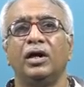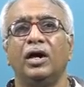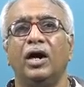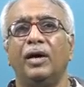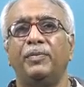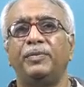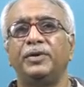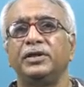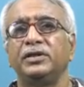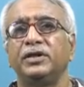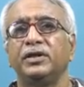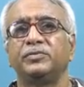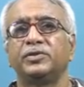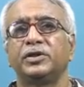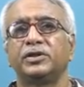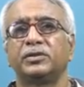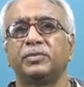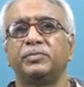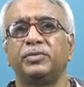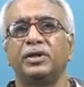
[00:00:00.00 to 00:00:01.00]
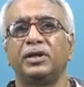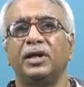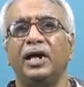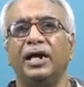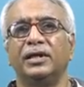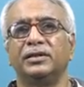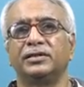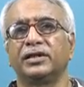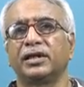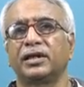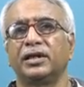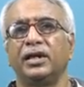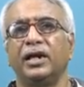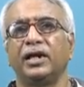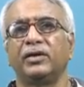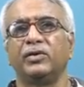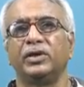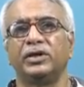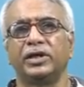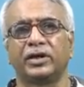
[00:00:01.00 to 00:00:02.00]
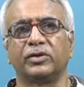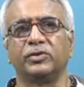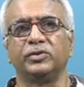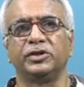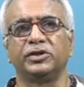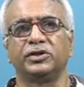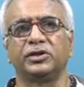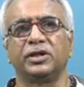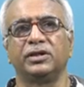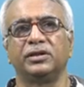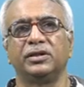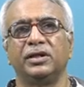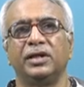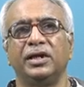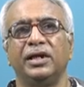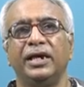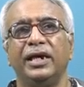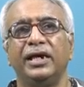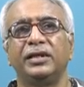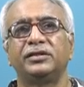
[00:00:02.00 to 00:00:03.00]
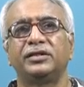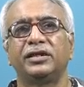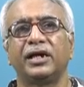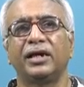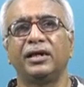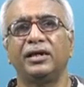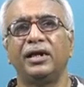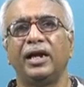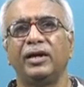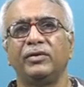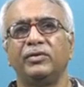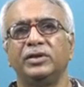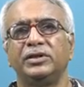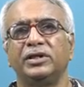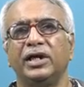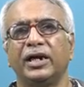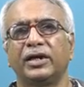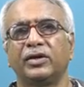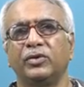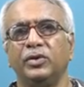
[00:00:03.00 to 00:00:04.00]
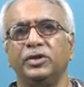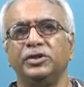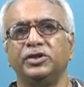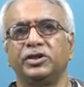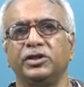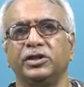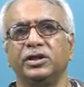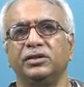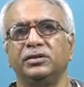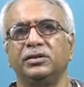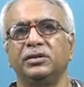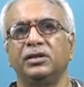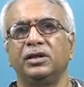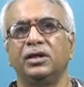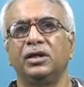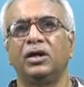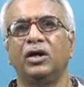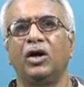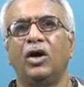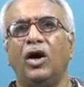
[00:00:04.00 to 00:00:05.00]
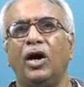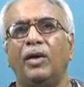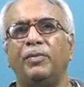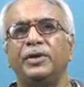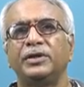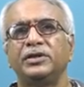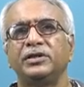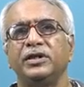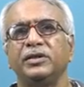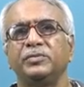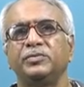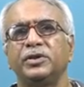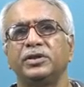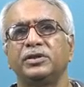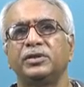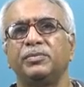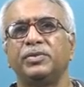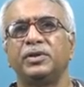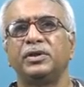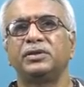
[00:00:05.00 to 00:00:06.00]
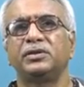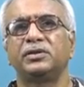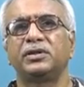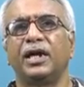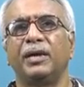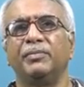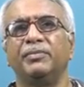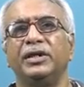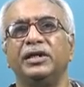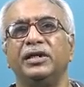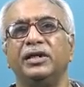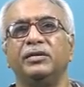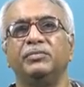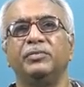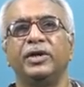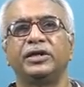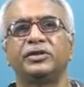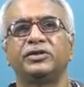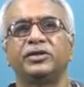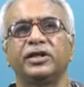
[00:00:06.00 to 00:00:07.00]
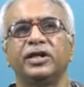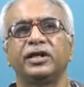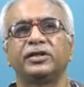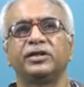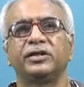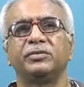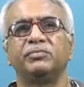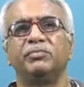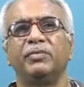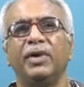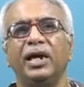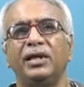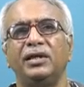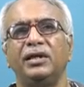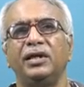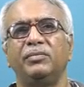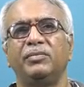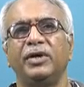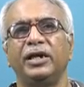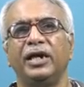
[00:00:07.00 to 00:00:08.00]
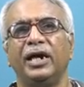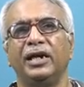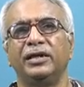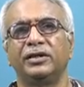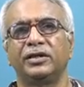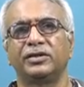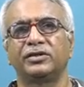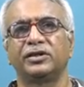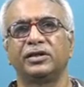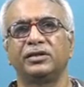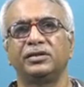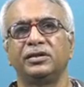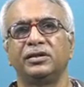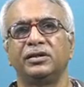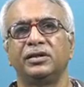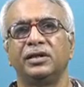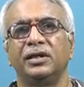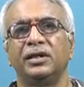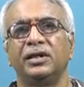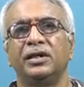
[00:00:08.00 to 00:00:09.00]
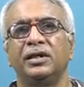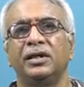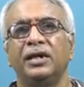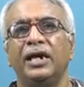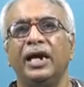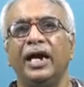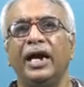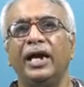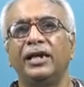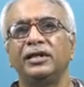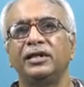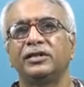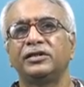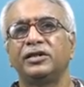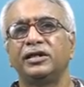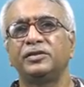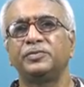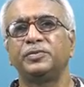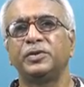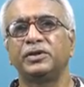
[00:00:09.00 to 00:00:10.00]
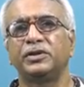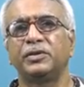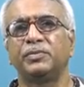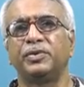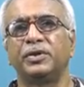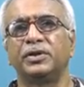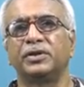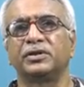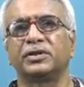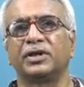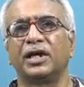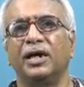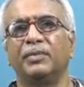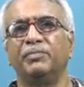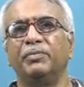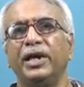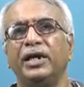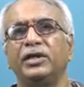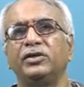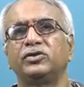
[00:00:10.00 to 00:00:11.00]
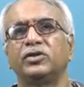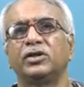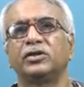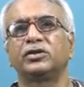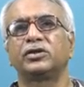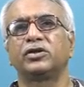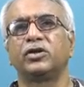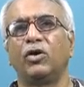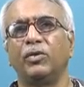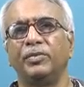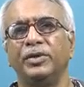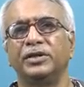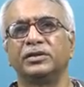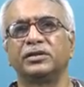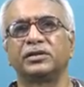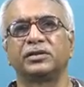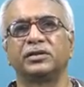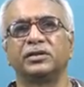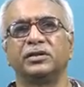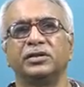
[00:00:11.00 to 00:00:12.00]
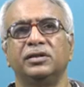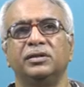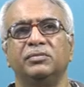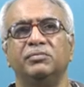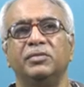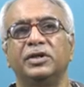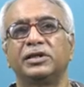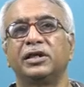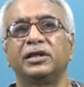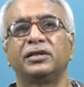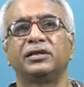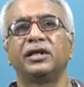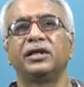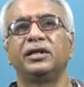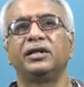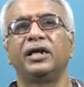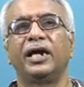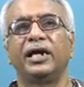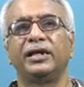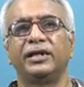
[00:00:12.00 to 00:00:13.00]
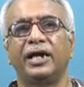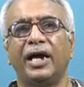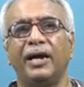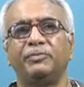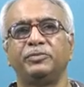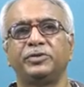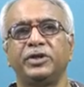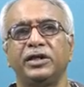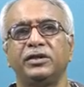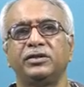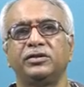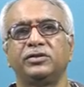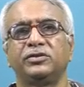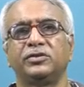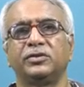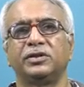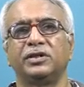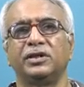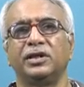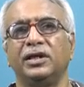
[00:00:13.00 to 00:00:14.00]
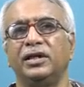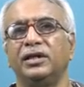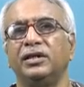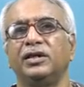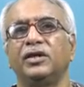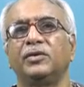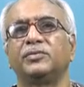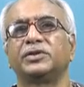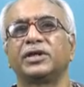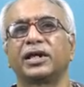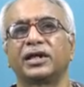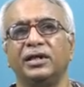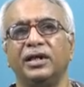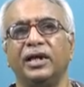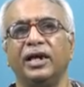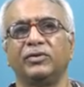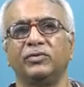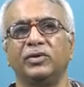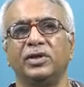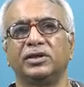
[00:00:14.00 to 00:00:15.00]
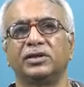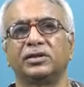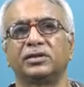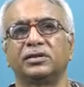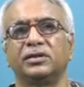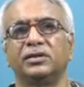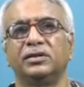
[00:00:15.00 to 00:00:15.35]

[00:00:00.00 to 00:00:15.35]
Operating principle and second language acquisition. In second language acquisition, operating principles have been investigated mainly by Anderson. Anderson's principles are based on Slovenes but are then adapted to the learning of second languages.